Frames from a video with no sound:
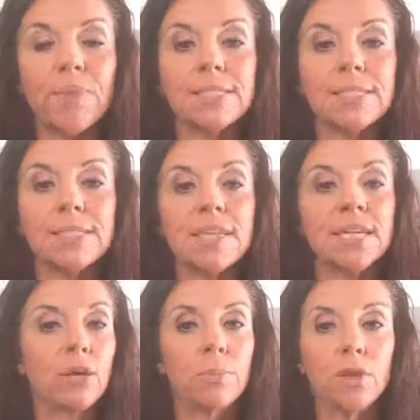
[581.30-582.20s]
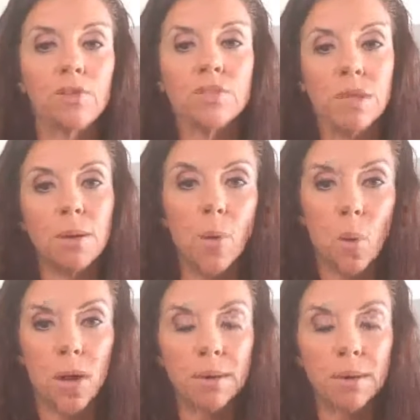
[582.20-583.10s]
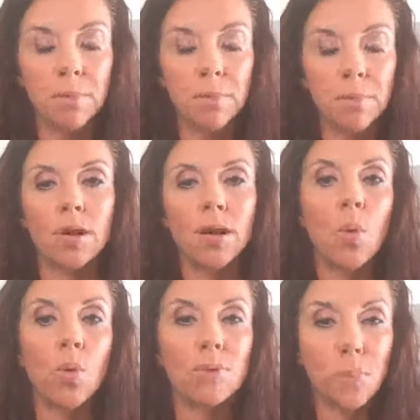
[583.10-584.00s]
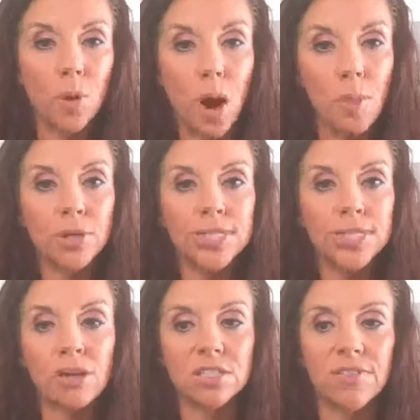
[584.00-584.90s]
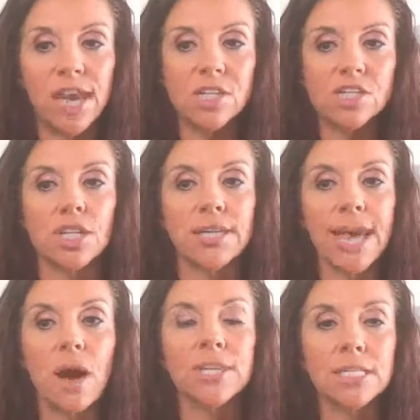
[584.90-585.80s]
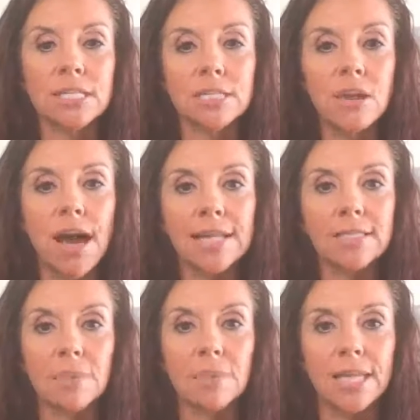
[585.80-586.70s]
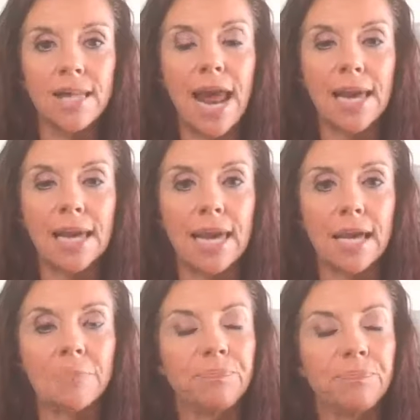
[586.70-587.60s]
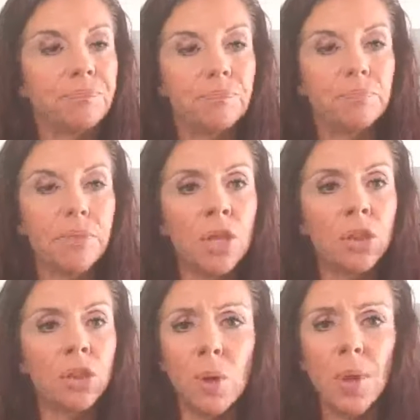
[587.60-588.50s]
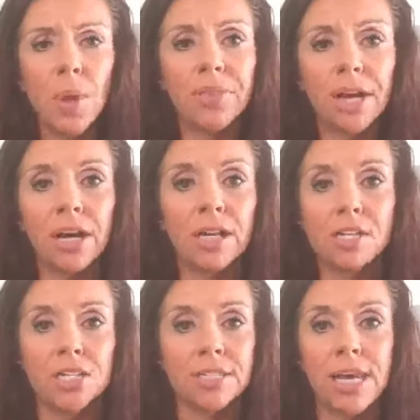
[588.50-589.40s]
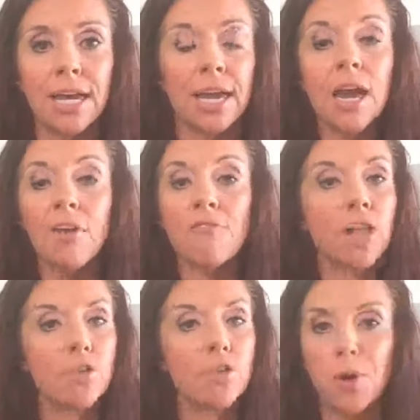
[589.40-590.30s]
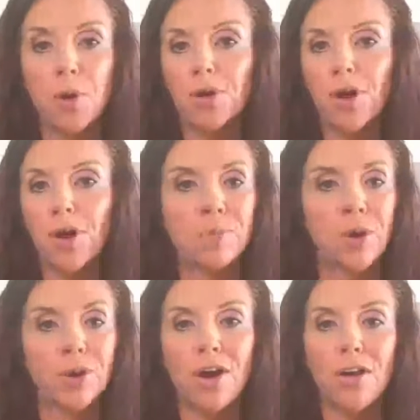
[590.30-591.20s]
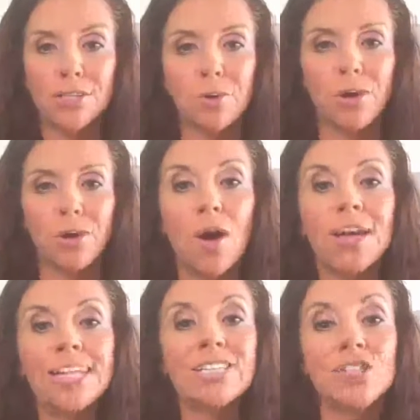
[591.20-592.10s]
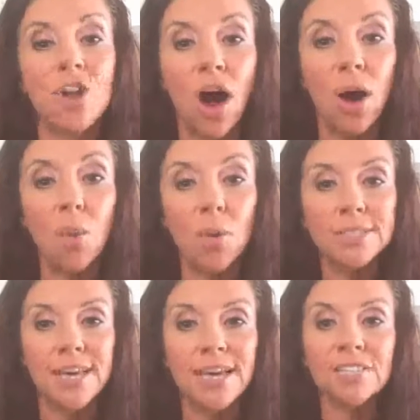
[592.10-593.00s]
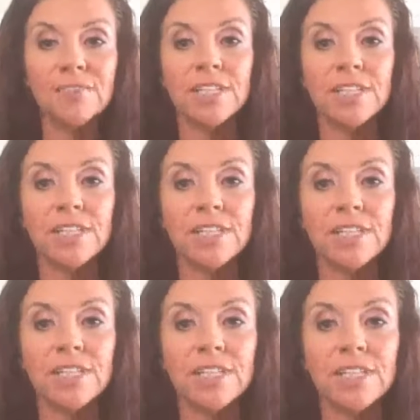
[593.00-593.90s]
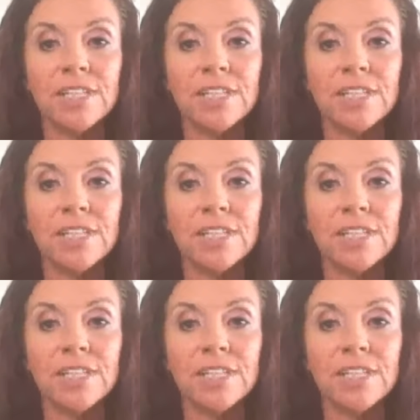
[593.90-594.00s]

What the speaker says: I see the needle moved more and more with proper detoxification. Now, this is not something that I can throw out there and just say, follow this protocol, this protocol, this protocol. It's not one size fits all